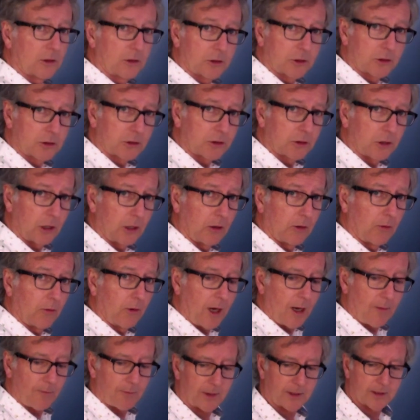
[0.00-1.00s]
show
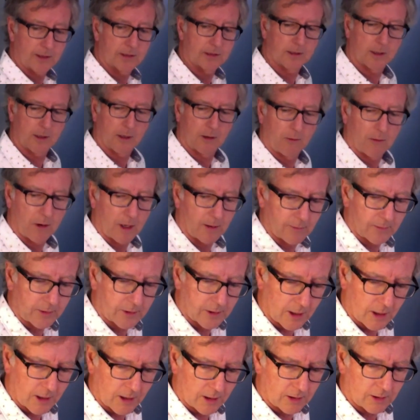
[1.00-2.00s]
up, so I'm
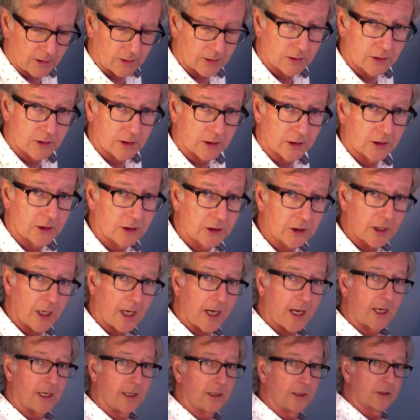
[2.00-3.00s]
going to
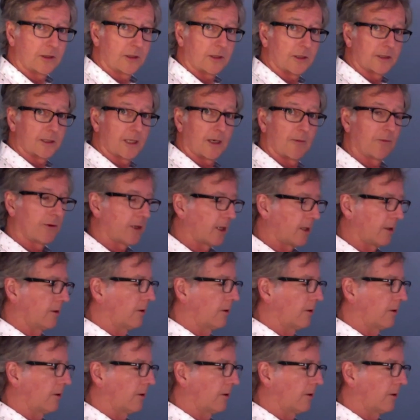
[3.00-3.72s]
change to something